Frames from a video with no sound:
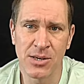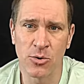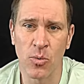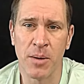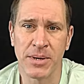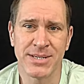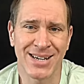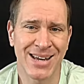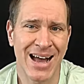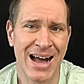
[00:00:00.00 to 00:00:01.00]
or Walmart
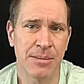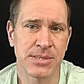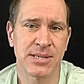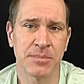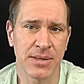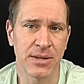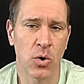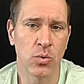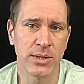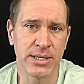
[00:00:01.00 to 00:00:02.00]
dot com is something that
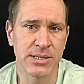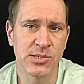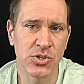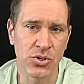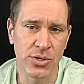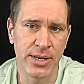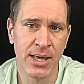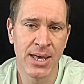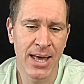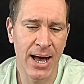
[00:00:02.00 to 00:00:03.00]
only is good
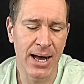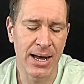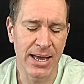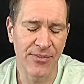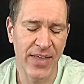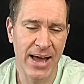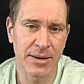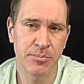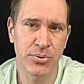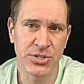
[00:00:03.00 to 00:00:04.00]
uh, at
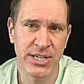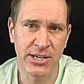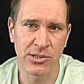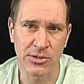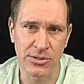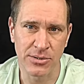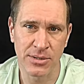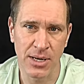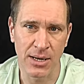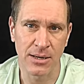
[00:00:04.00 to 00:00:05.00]
that
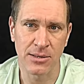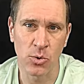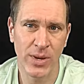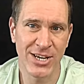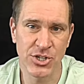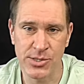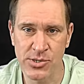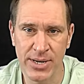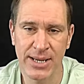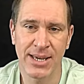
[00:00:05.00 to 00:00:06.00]
particular uh, location.
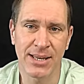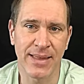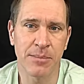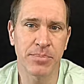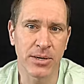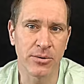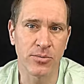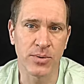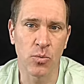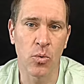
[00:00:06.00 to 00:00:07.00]
So you're not getting that bigger
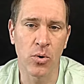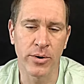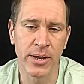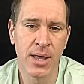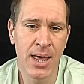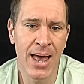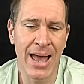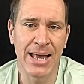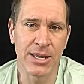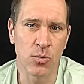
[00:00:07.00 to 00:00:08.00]
reward
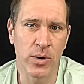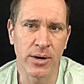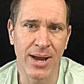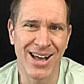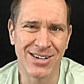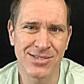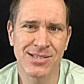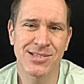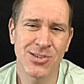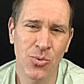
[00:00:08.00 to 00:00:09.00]
anywhere else.
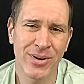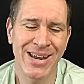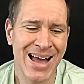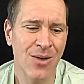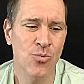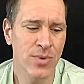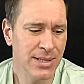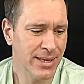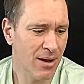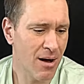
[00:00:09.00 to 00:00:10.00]
So we're not
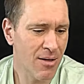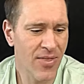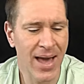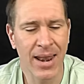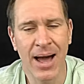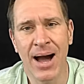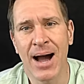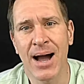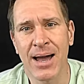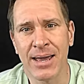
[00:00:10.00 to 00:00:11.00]
really all that
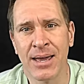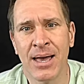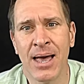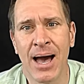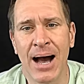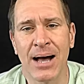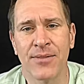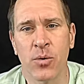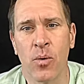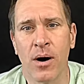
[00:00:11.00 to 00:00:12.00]
high
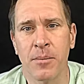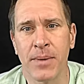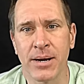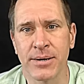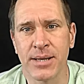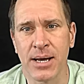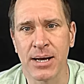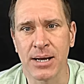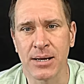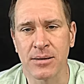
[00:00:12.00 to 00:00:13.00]
on the Walmart
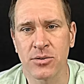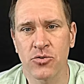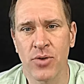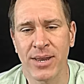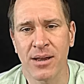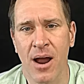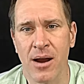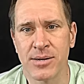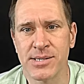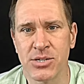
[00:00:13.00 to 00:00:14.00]
uh, credit
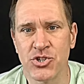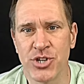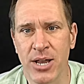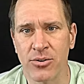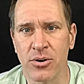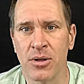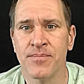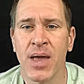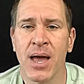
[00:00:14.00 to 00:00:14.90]
cards in general.